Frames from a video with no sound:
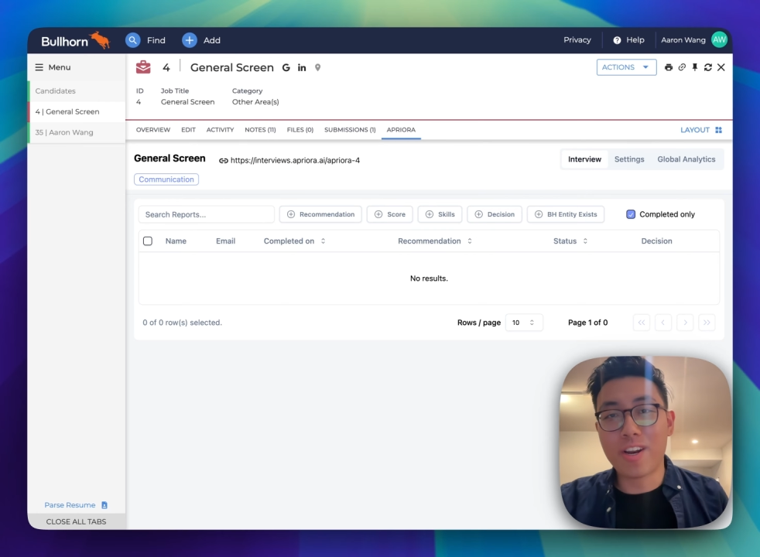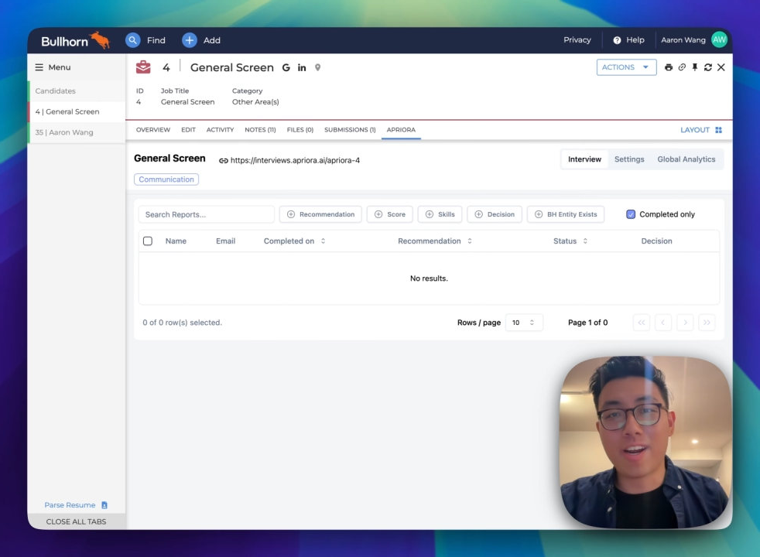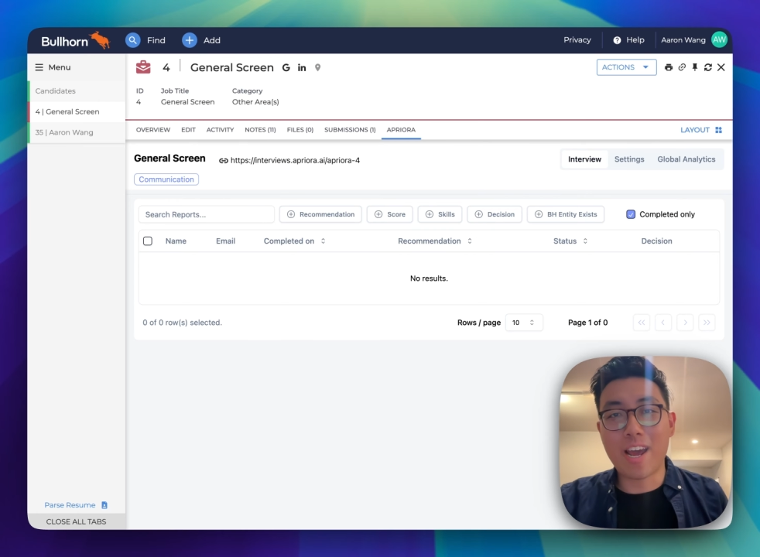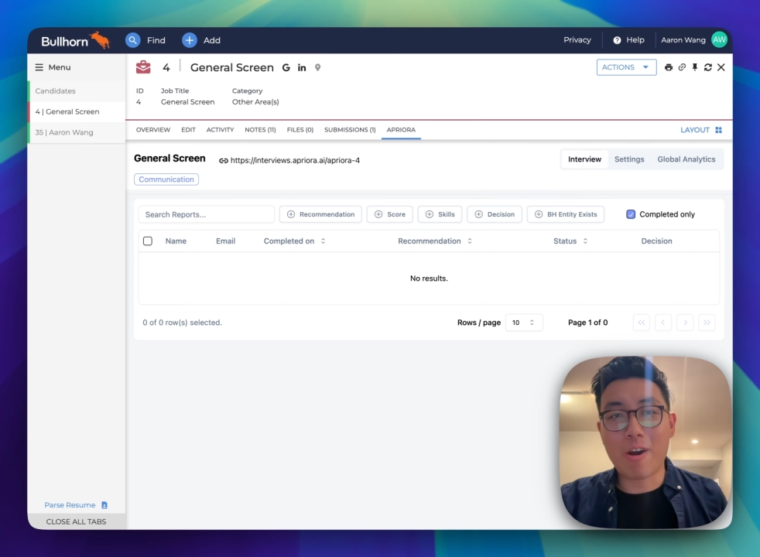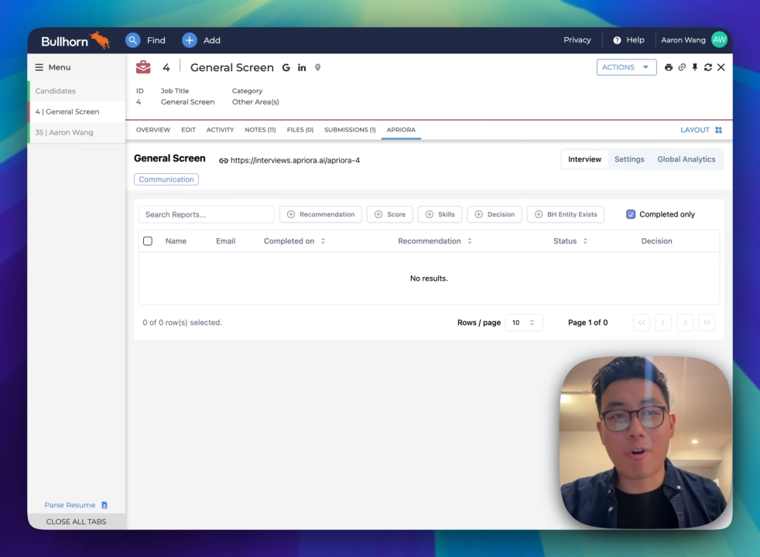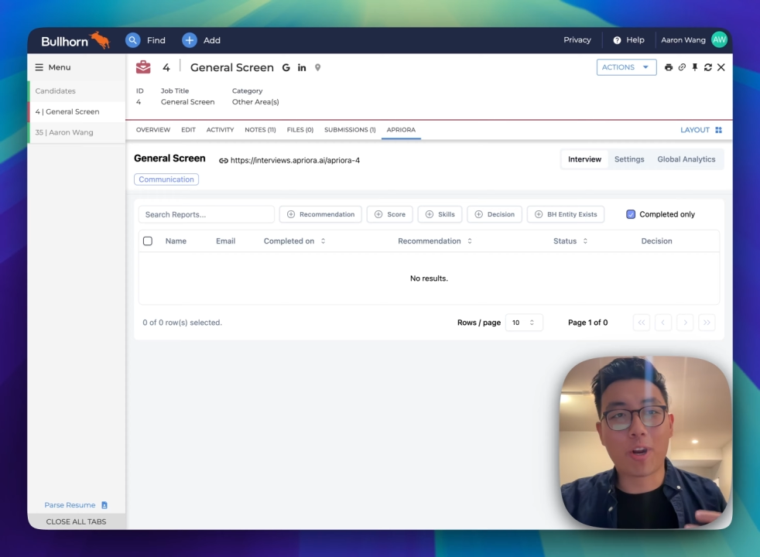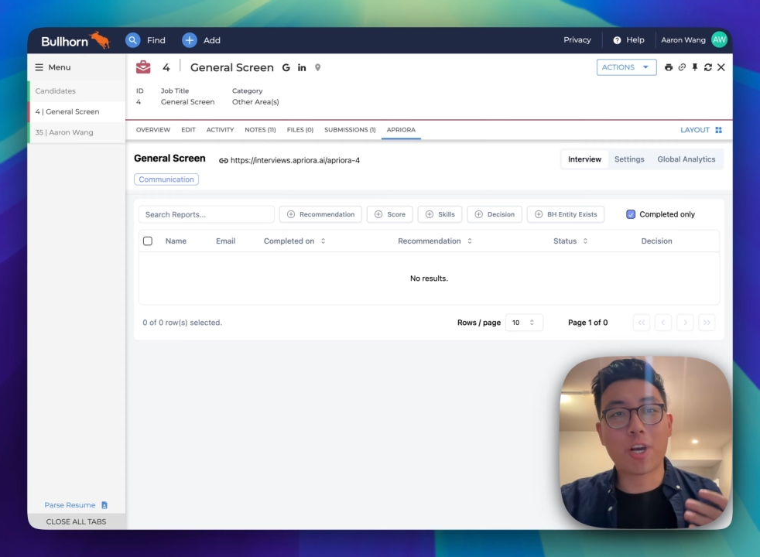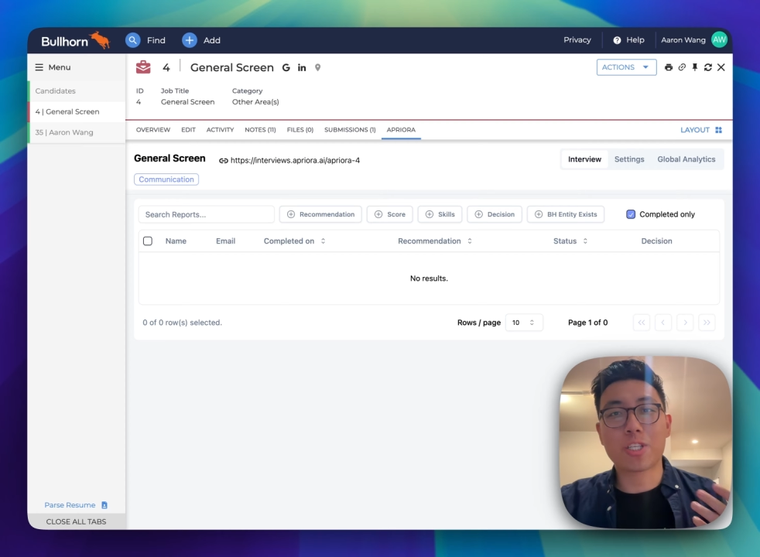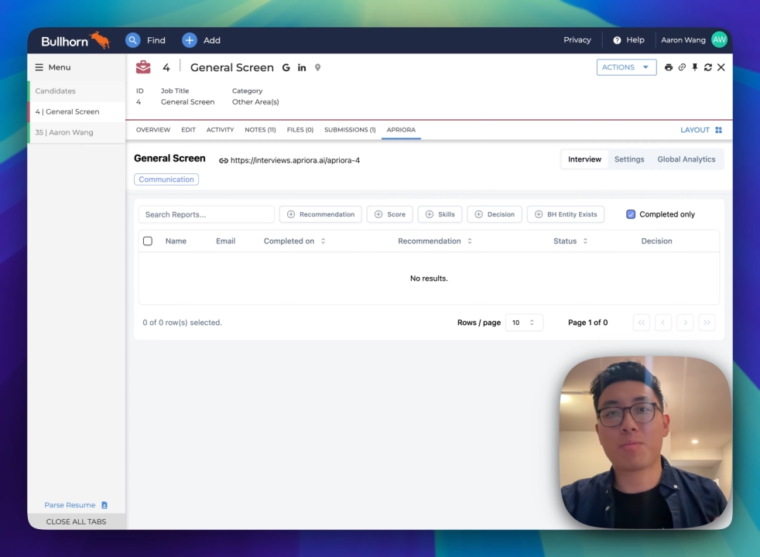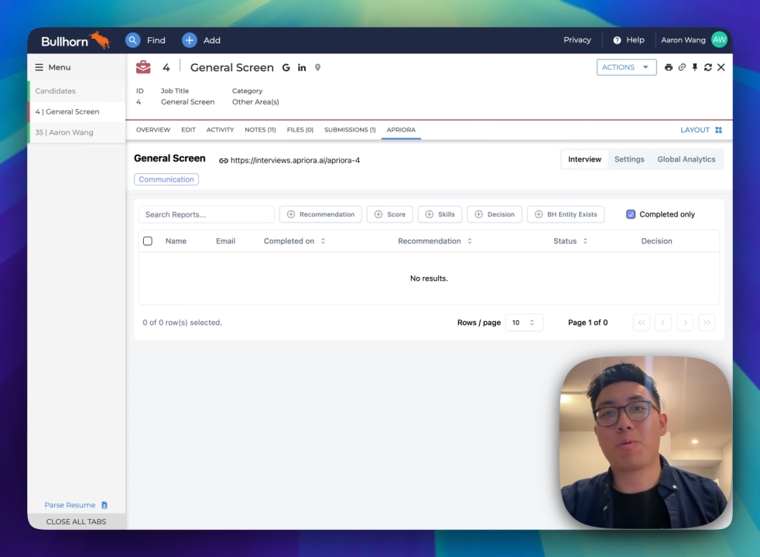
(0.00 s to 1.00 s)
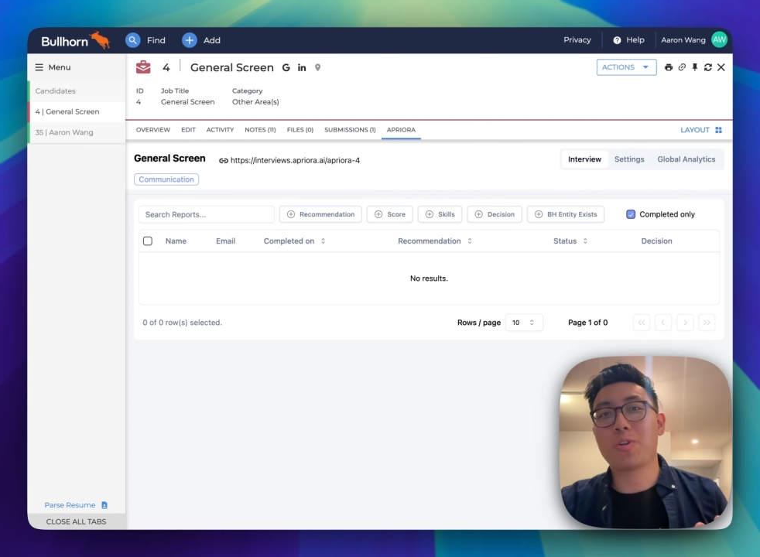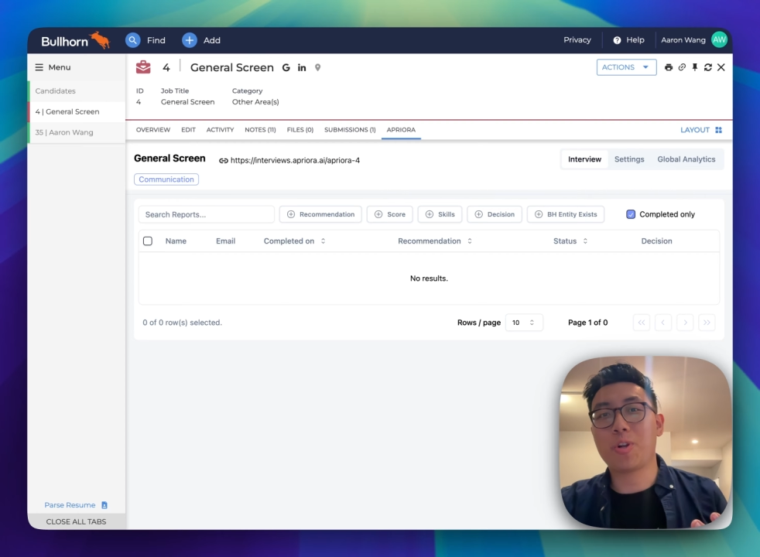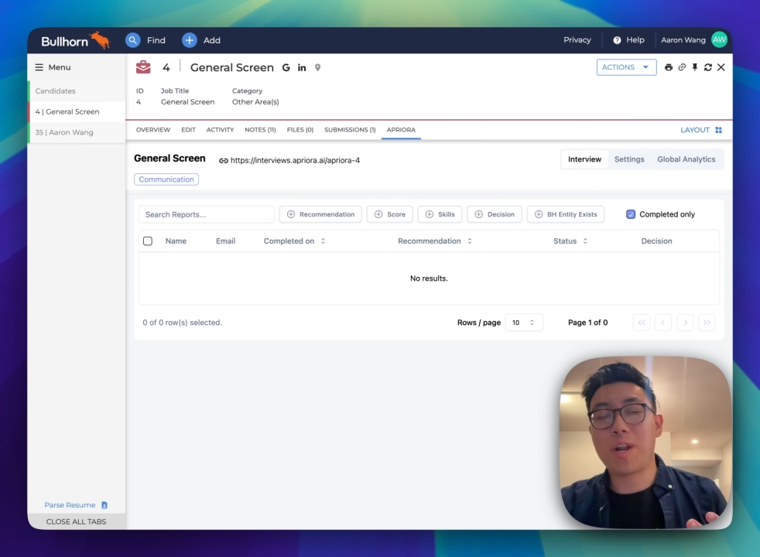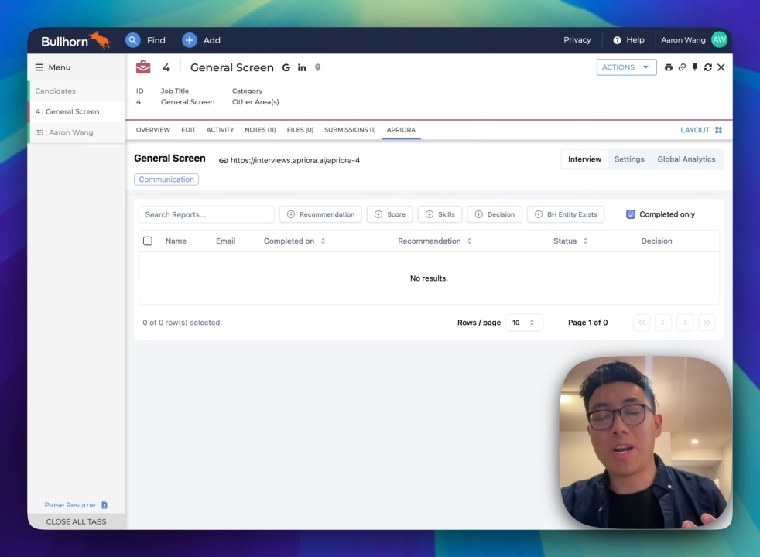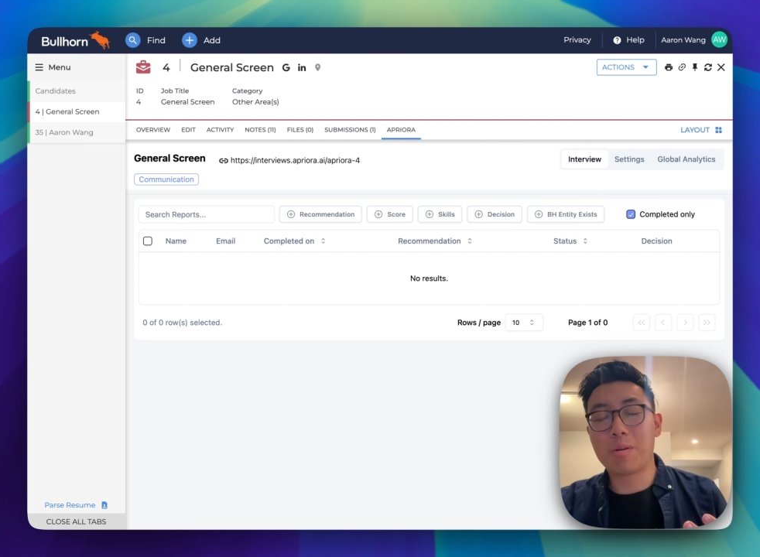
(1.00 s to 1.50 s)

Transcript: and how our customers are